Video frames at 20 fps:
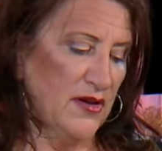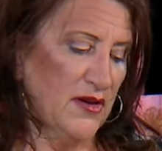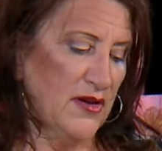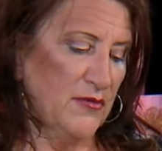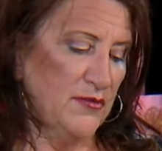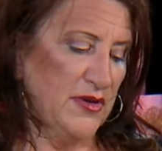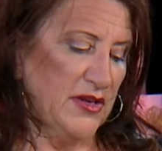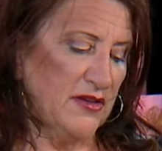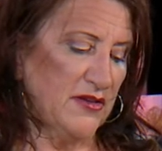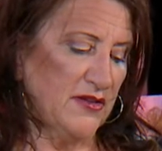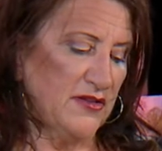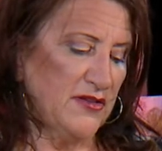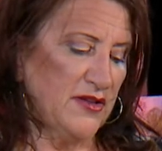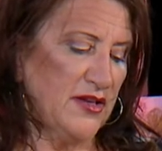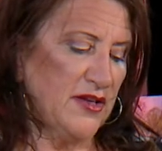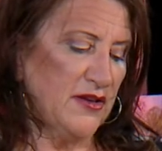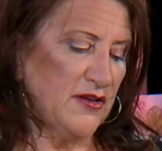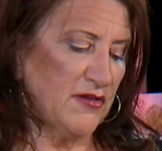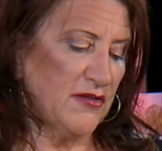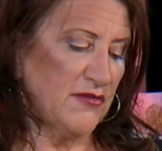because
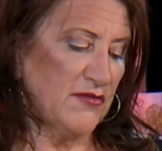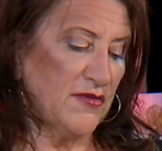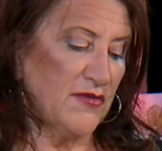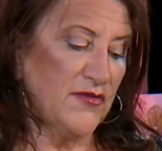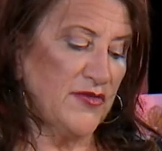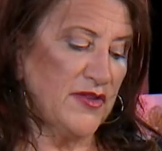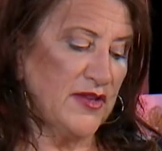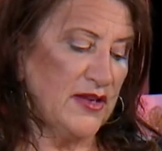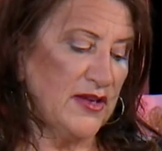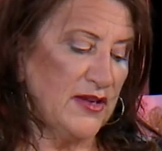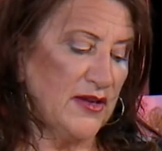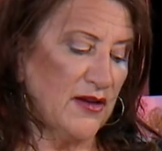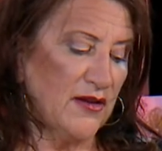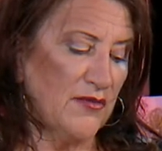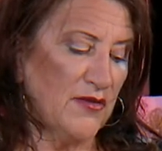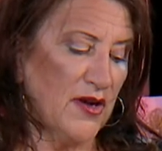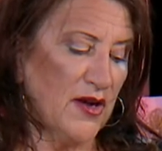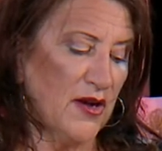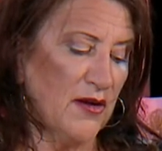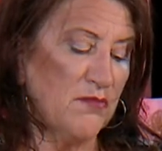here the
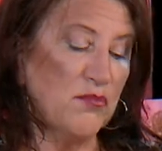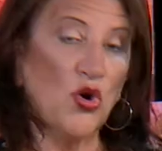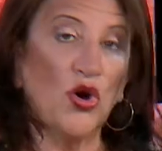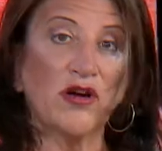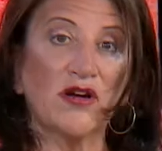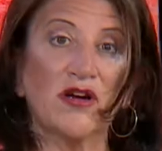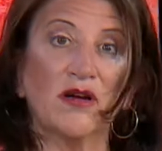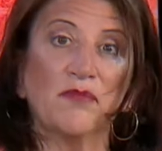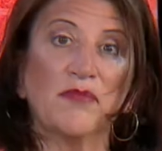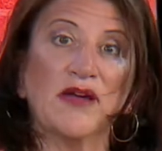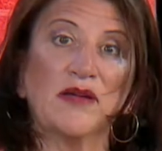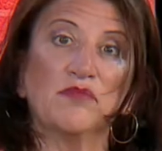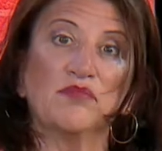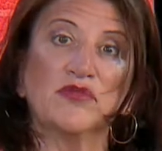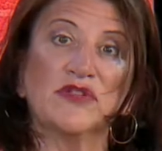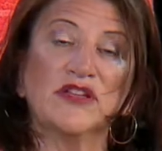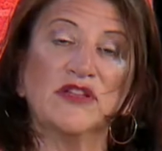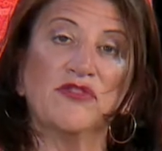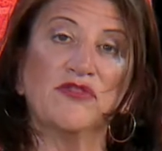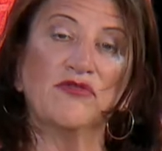uh, marker might
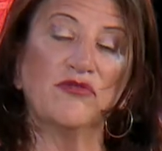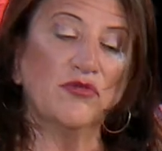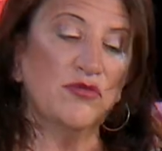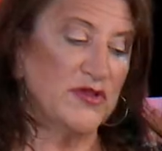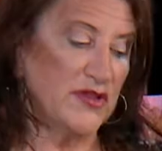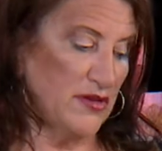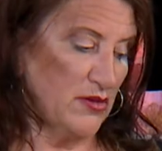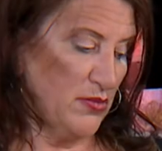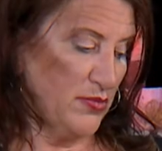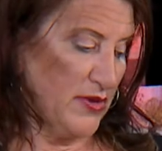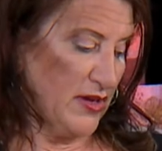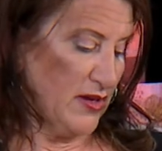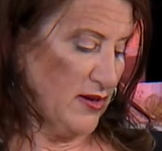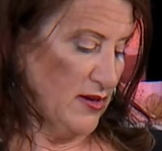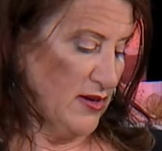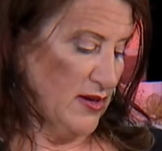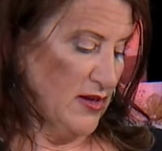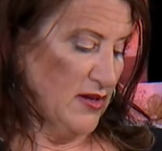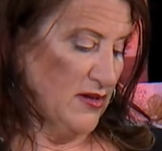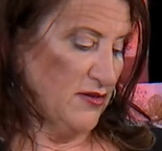bleed through a little bit.
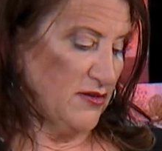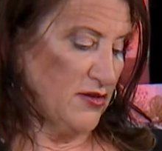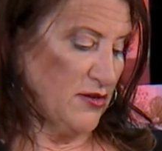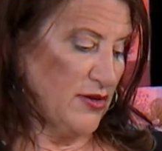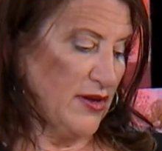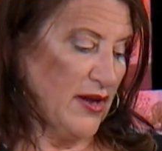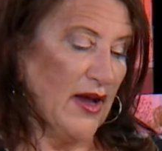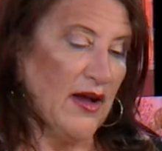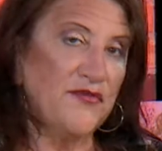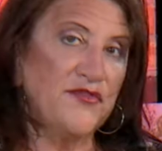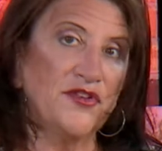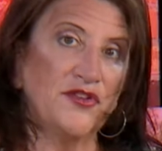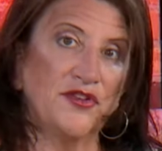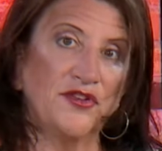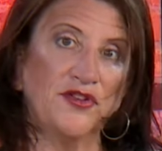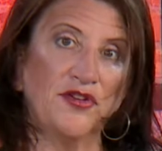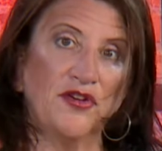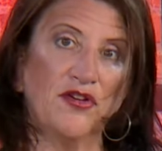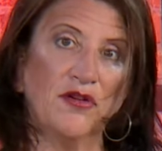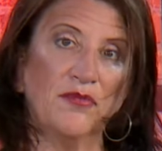So you have to
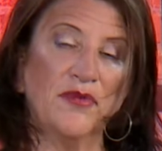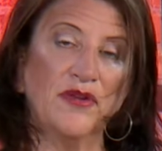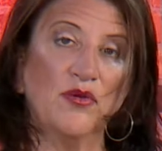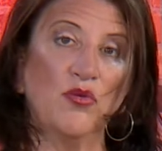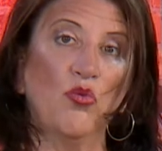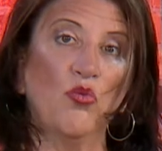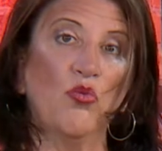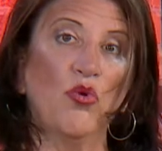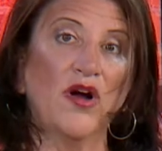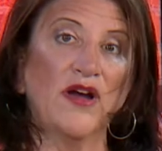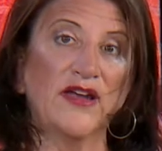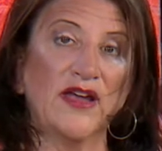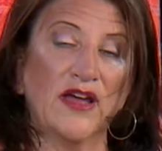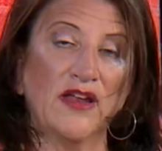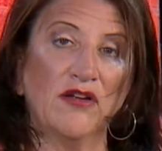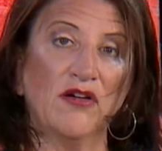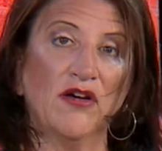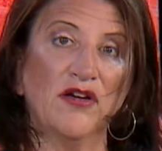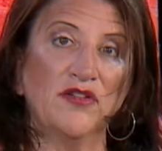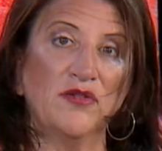determine, again,
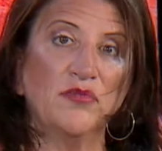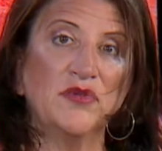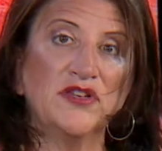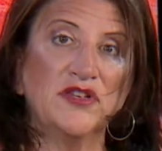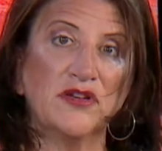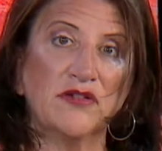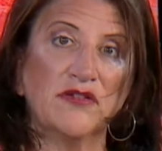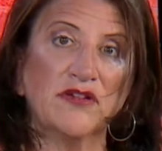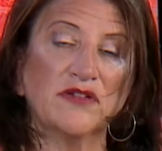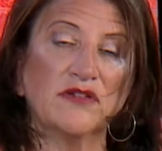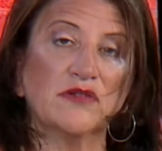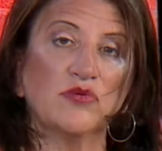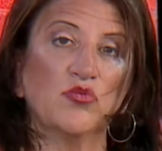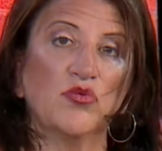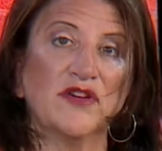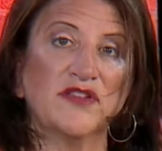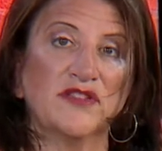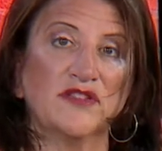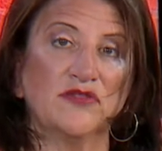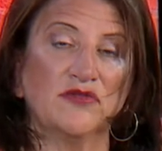on your materials
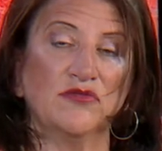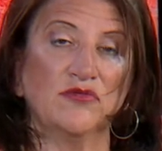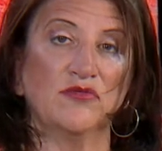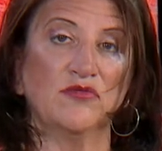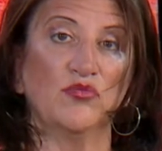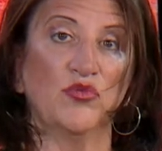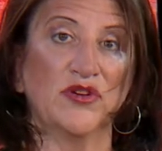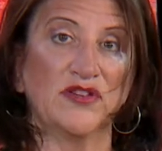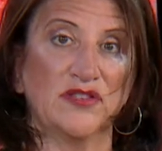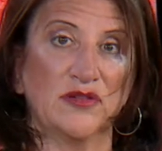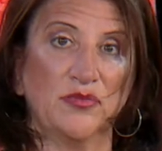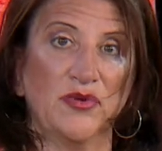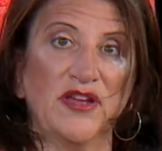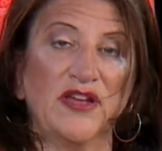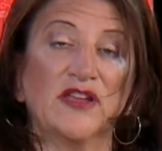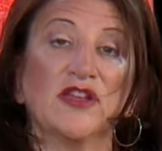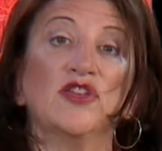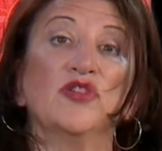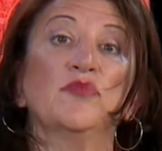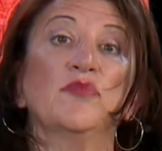what to, what to
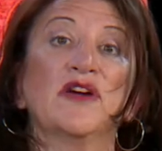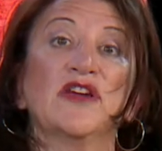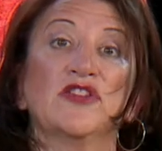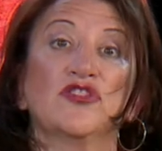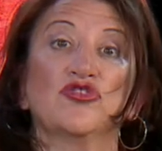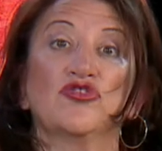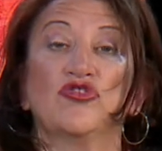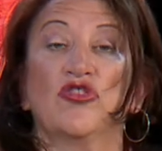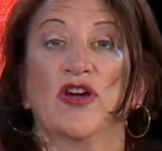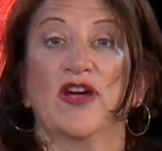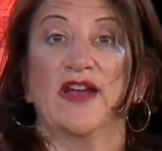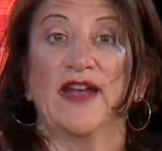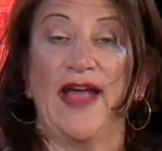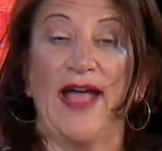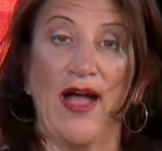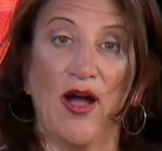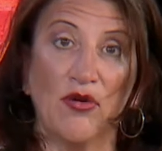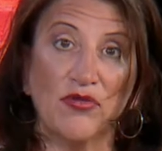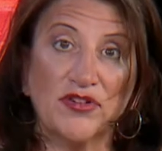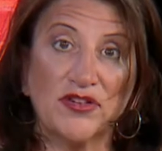pick. You might try it
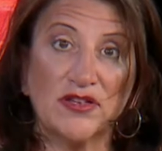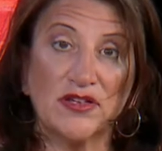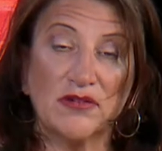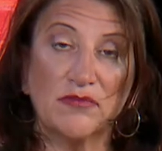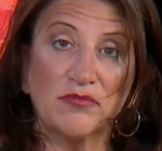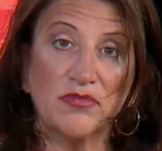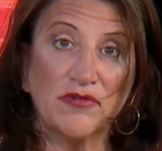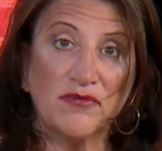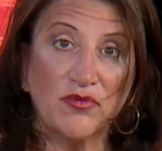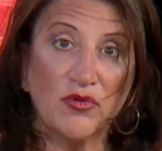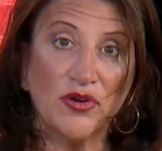out before